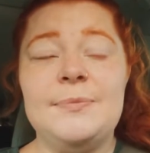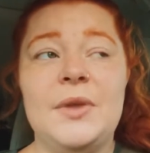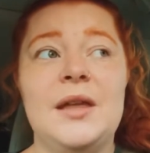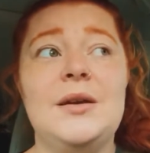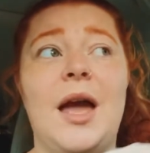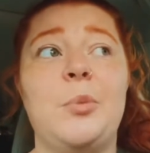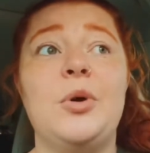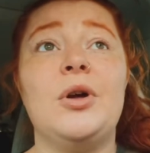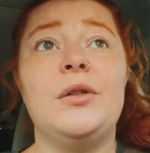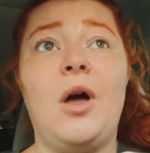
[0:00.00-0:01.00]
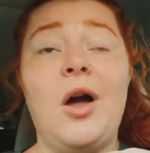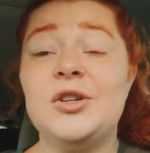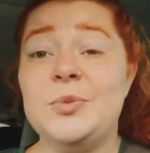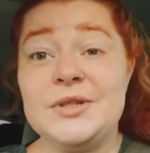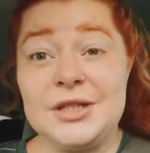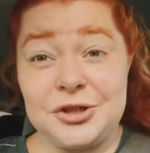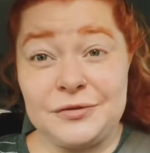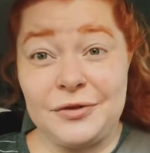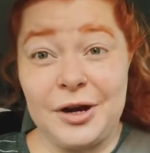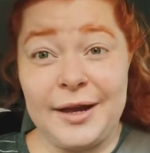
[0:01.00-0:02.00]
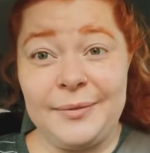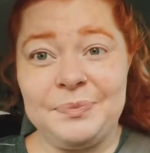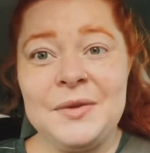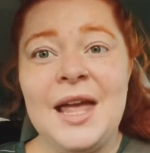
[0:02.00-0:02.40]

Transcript: And I put on the Octopus Teacher for him,